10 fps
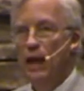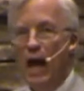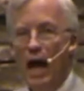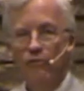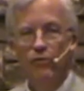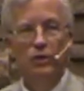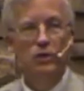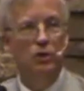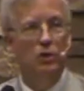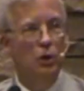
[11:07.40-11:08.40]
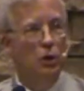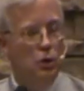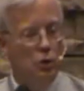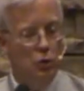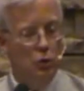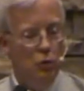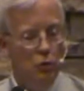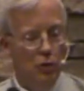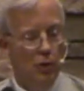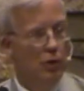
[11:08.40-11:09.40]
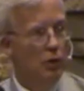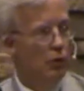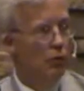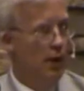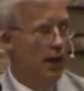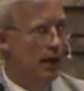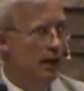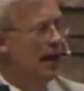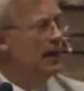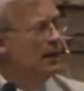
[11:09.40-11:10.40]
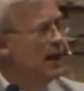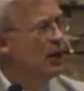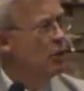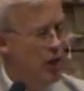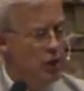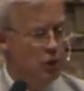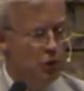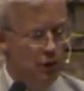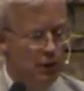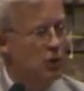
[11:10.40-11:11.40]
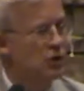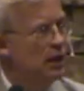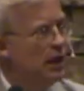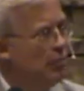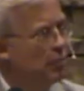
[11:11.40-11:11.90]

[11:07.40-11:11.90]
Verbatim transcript: haven't you read? And in that question, there's an